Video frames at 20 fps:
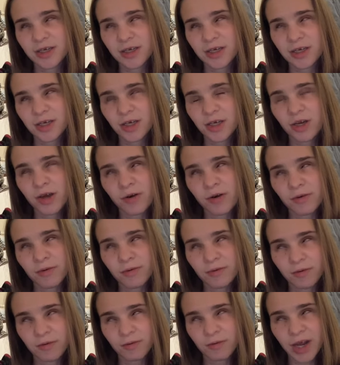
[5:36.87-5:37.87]
you
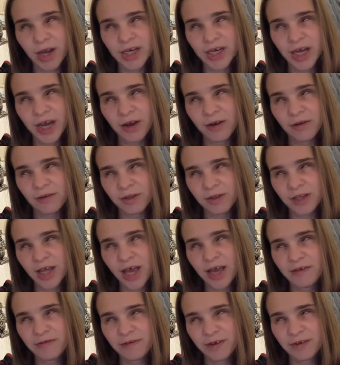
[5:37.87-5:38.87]
know, right now,
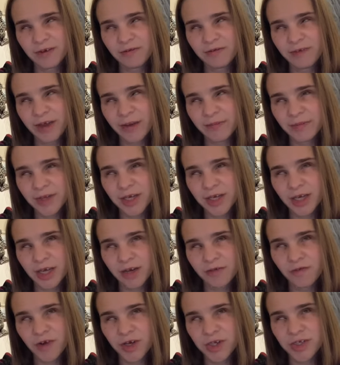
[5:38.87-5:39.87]
life and family
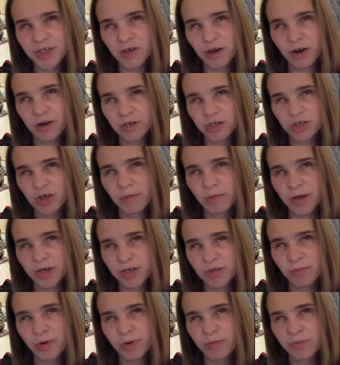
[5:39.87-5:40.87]
and friends are so
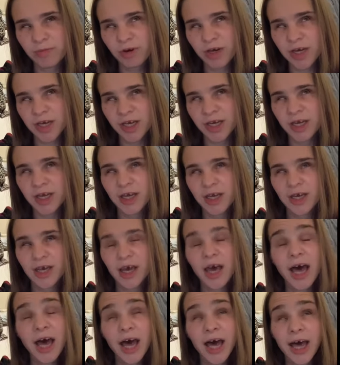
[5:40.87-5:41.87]
much more important.
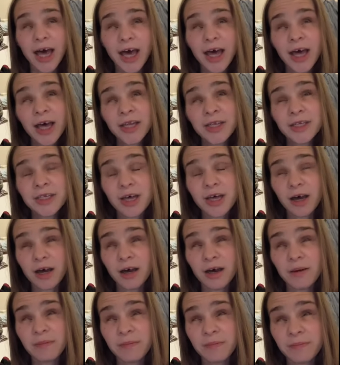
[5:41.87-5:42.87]
And,
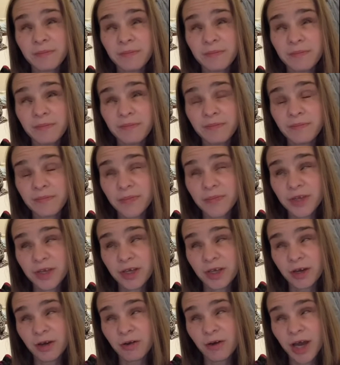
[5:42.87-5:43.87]
you
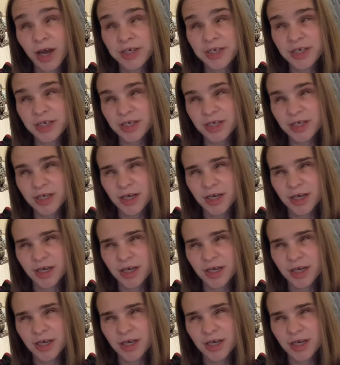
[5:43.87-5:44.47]
know, I just